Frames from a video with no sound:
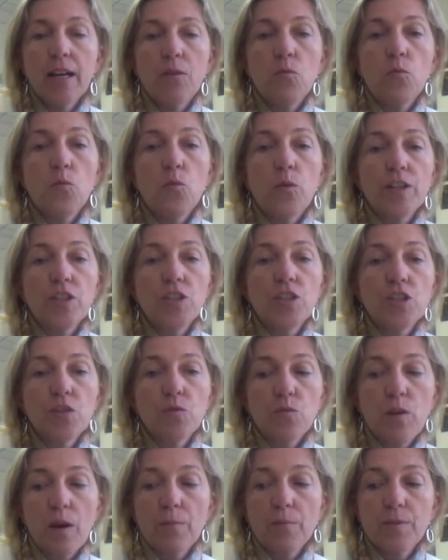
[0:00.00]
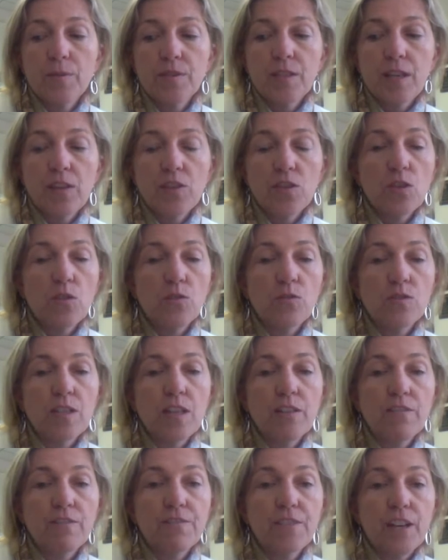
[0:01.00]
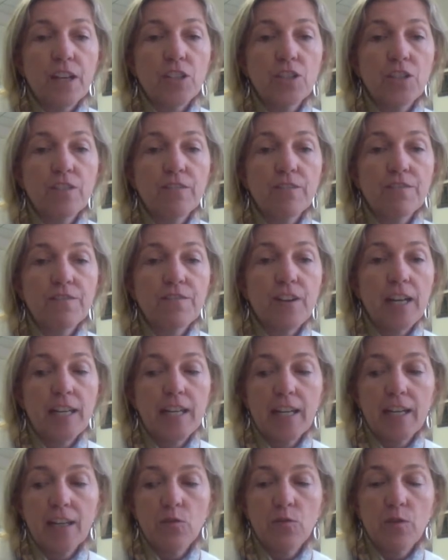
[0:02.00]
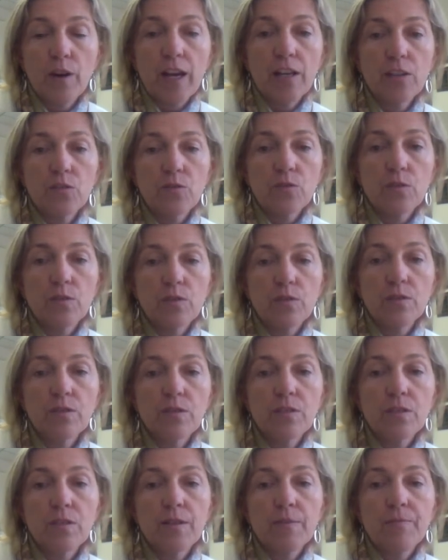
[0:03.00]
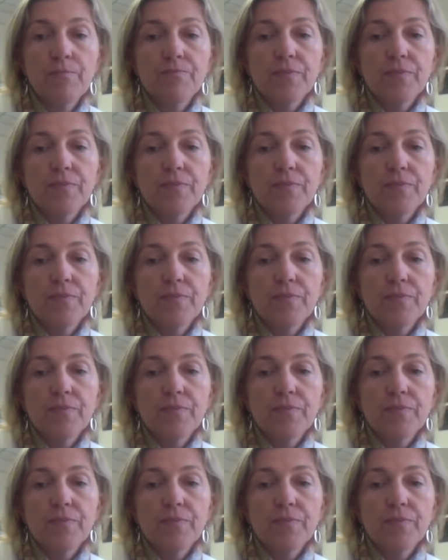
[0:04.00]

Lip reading: which represent those infection-fighting granules.